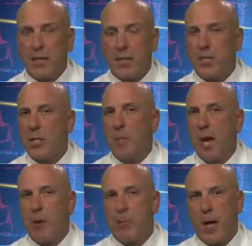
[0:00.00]
such as the
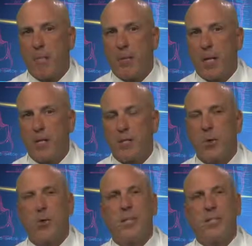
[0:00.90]
Monobond Plus
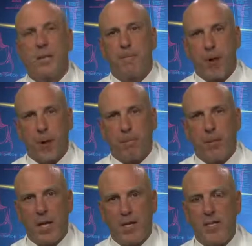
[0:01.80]
or the Z Prime
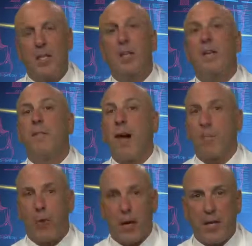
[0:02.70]
Plus, and then
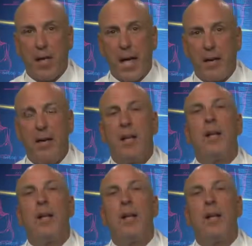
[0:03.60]
evaporate that,